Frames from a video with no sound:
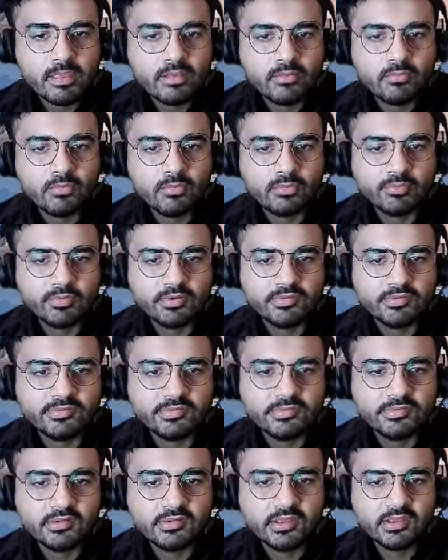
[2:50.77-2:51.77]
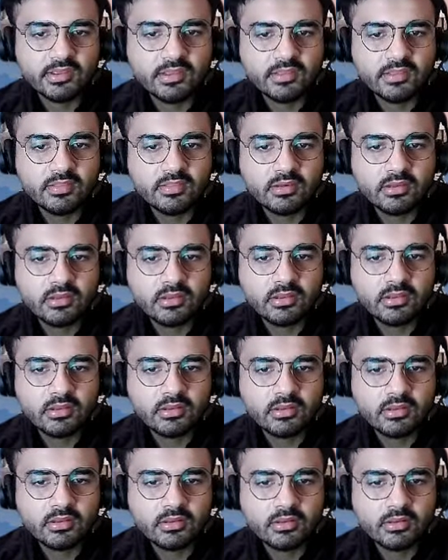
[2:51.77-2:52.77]
What is this? King e3,
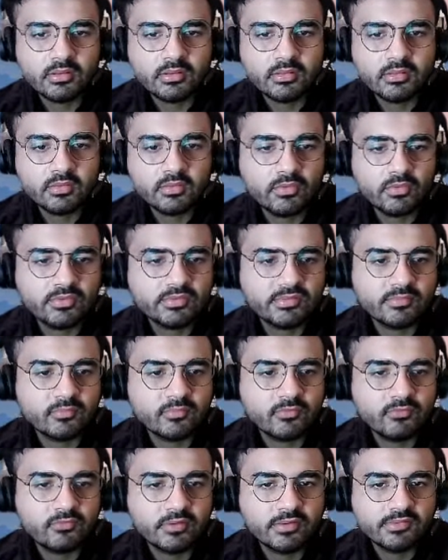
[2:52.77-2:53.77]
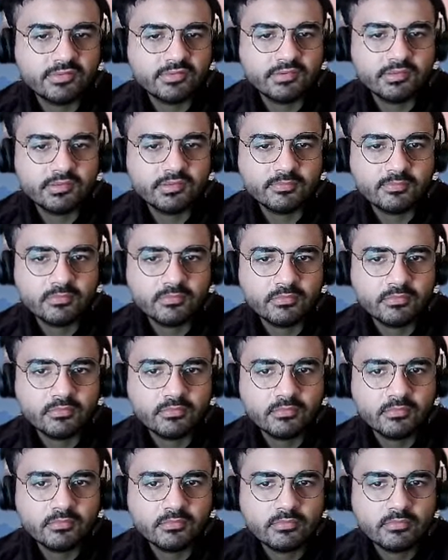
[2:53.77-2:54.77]
king d3. What's the move? Let's see.
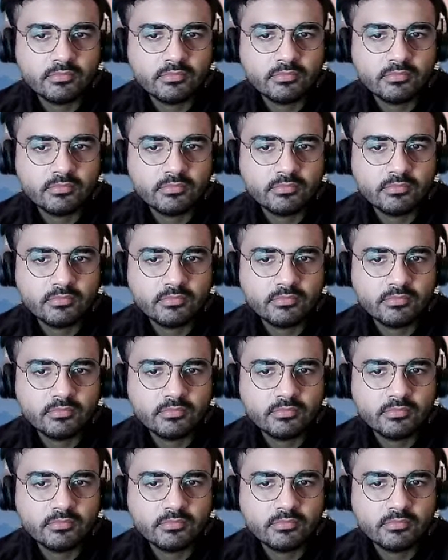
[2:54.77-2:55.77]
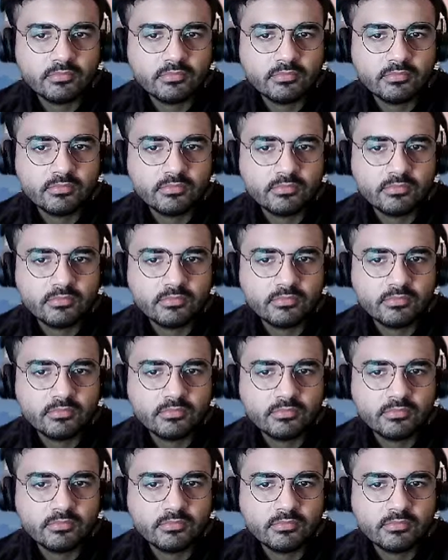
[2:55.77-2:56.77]
Oh wow, taking on
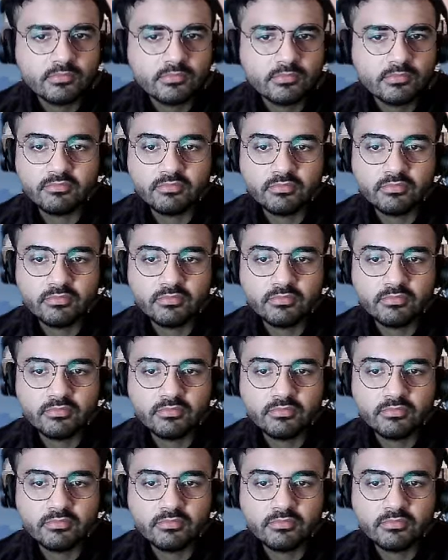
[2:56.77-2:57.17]
c5.